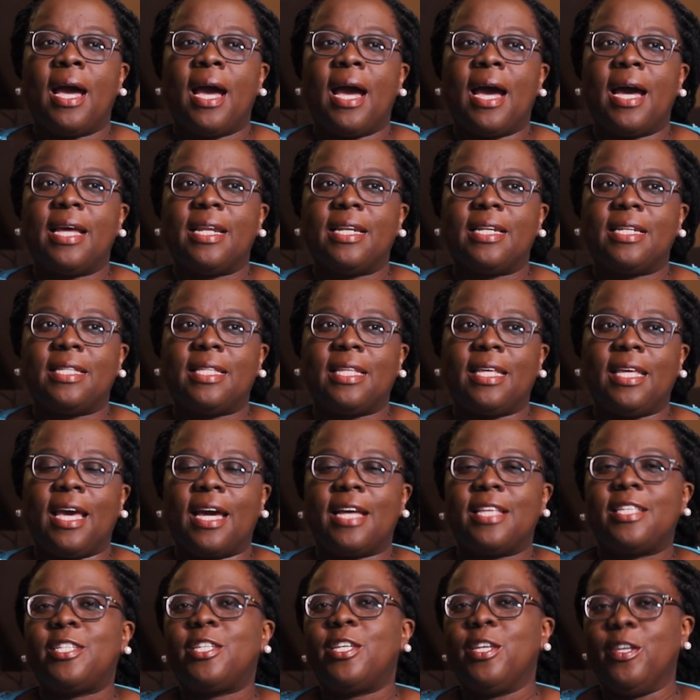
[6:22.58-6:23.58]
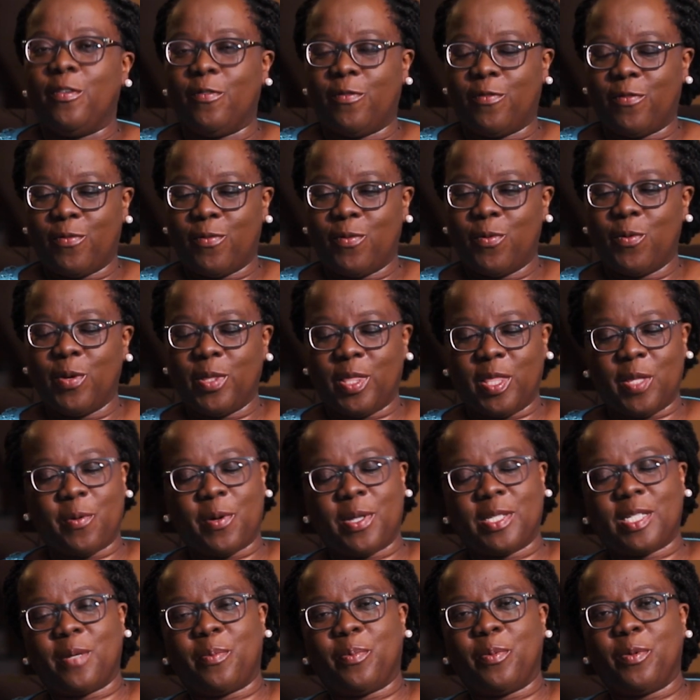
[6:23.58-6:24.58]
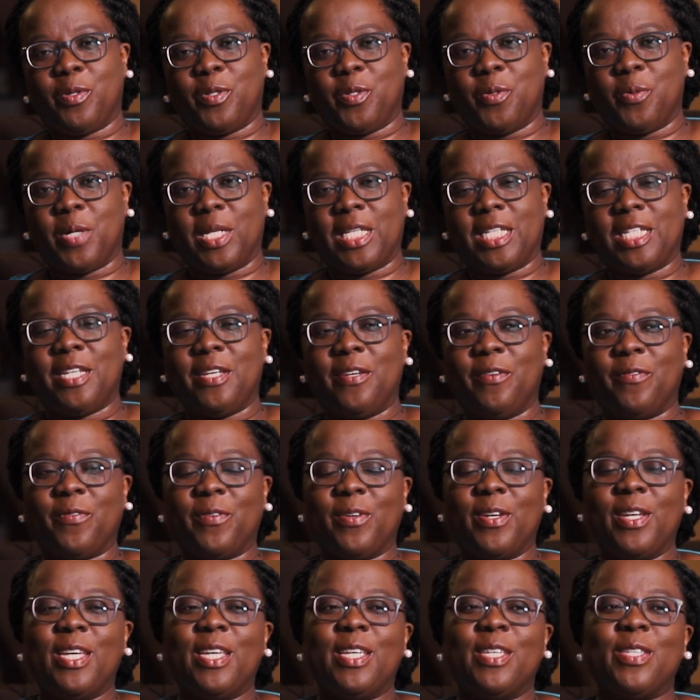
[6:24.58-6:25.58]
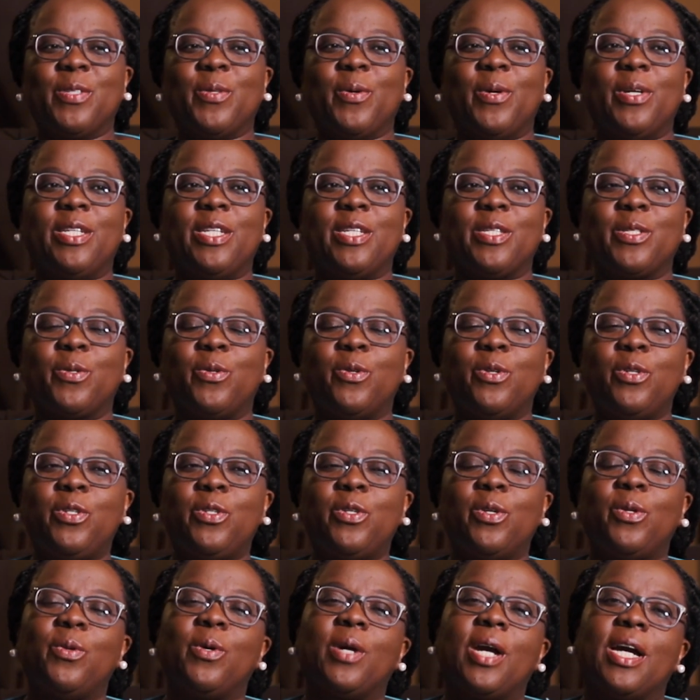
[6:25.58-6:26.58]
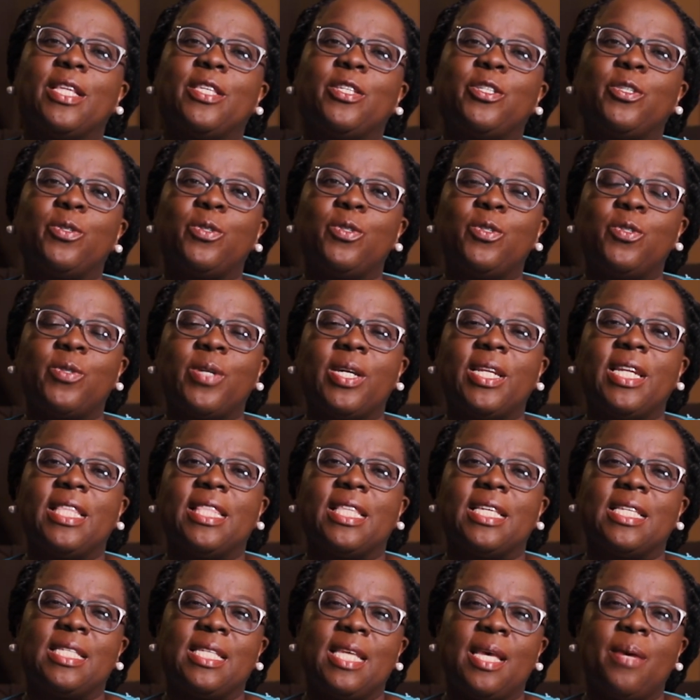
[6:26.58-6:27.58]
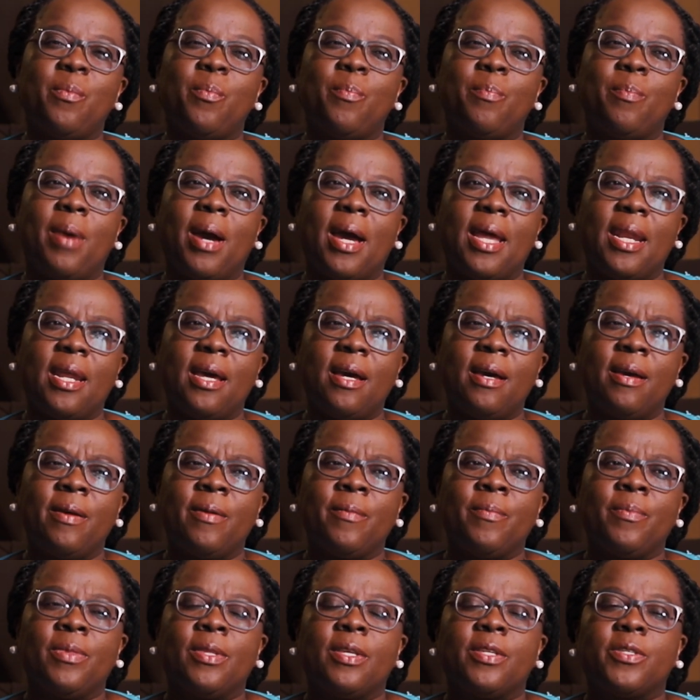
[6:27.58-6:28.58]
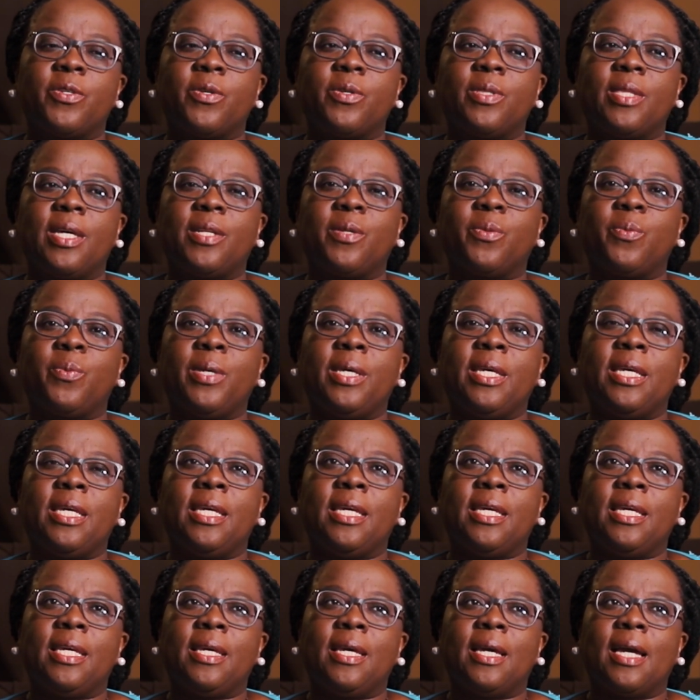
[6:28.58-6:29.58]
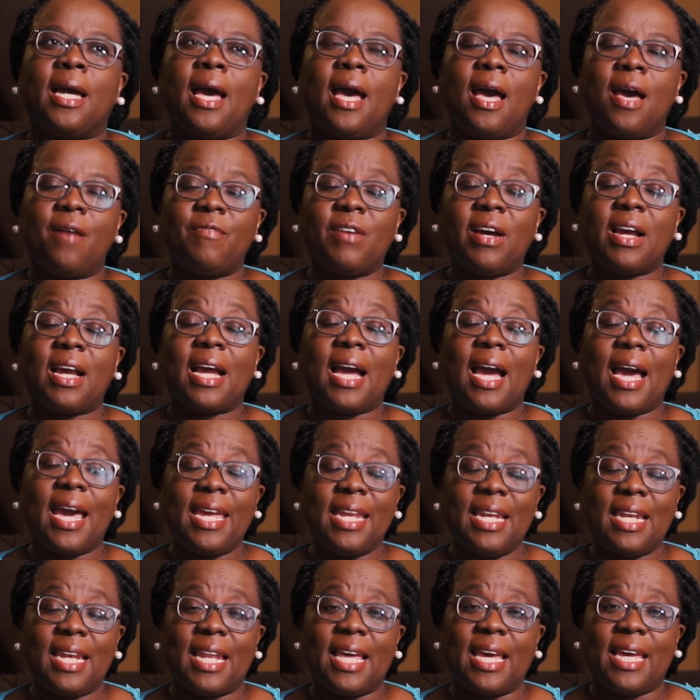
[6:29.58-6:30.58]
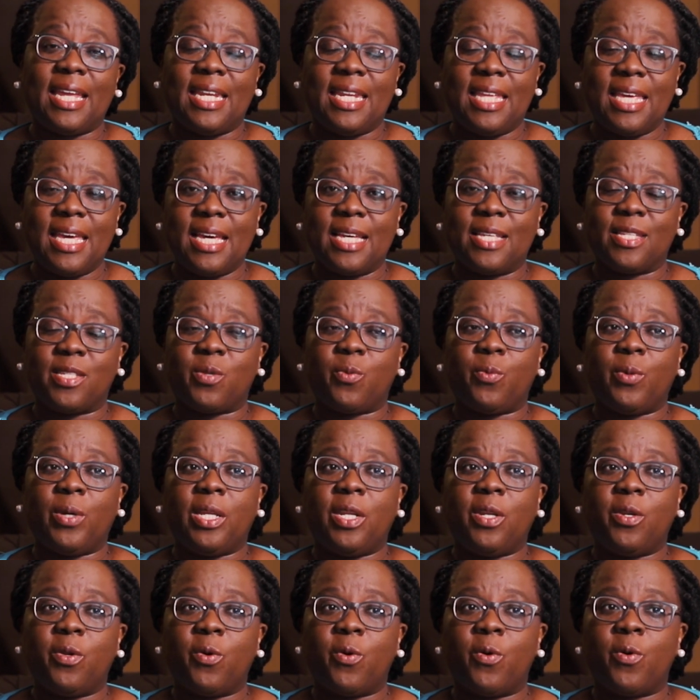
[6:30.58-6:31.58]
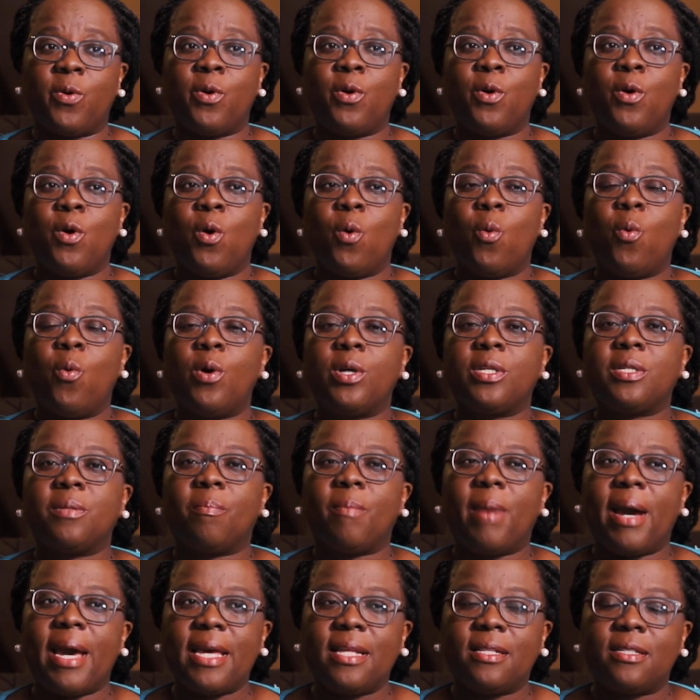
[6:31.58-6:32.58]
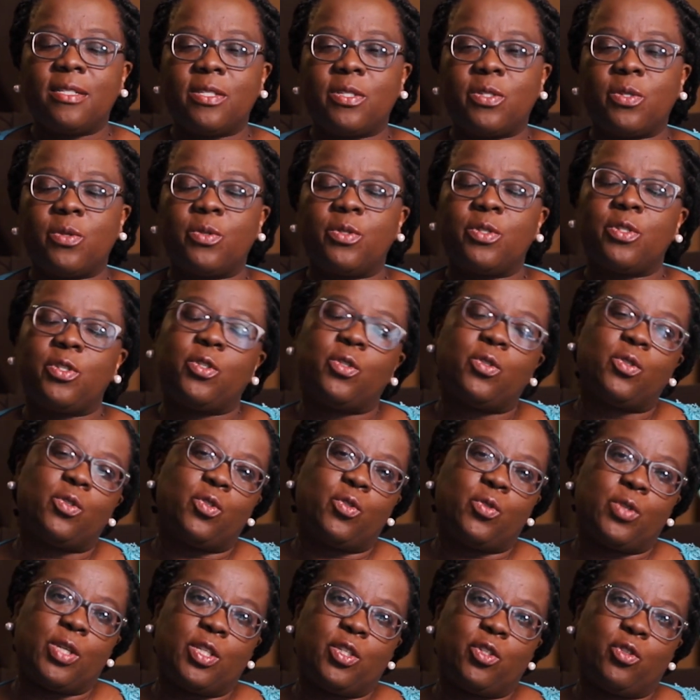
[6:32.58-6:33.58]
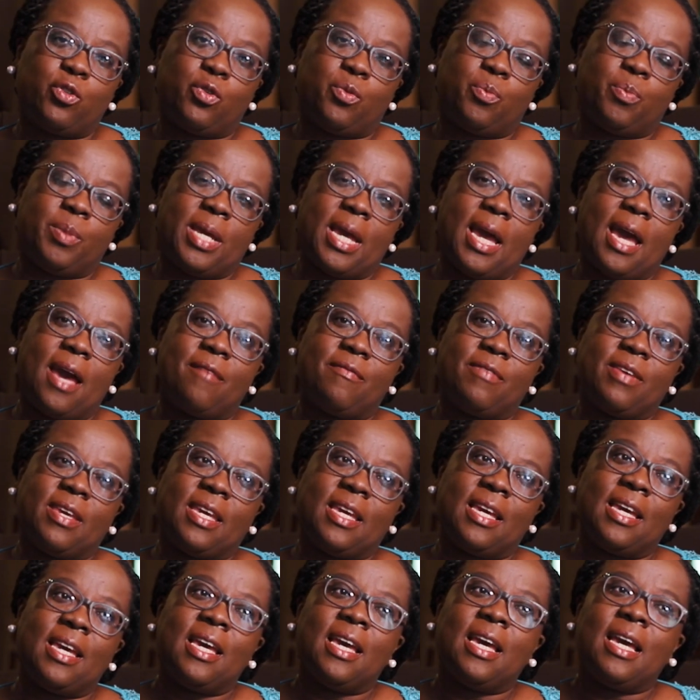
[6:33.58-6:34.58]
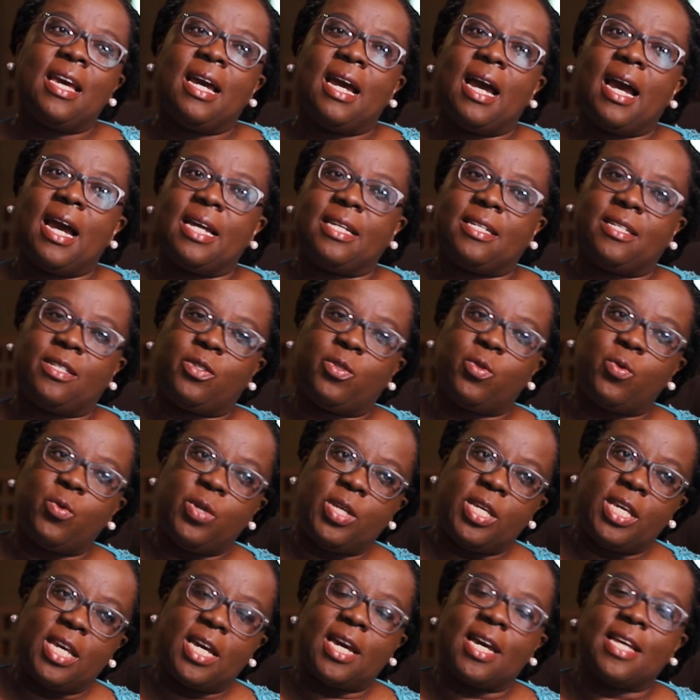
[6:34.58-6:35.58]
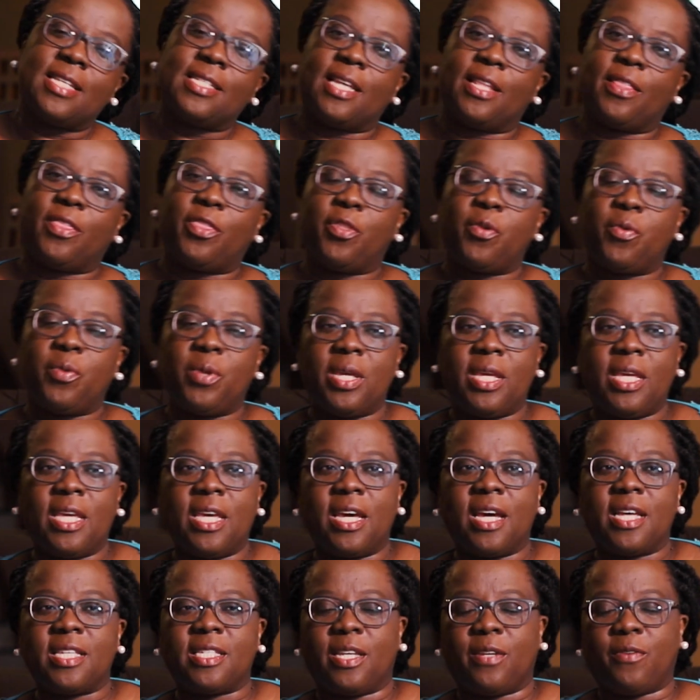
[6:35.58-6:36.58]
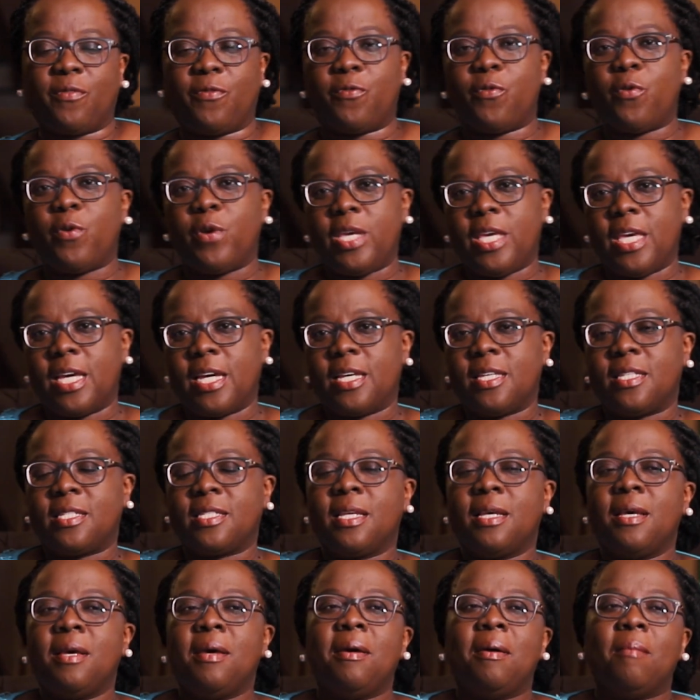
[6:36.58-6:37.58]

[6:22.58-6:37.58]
and they achieve what they were supposed to achieve. So it is good to look at children in the same manner, so that we have a guideline. Yes, we know what milestones children should be having at 2 years, at 3 years, at 4 years.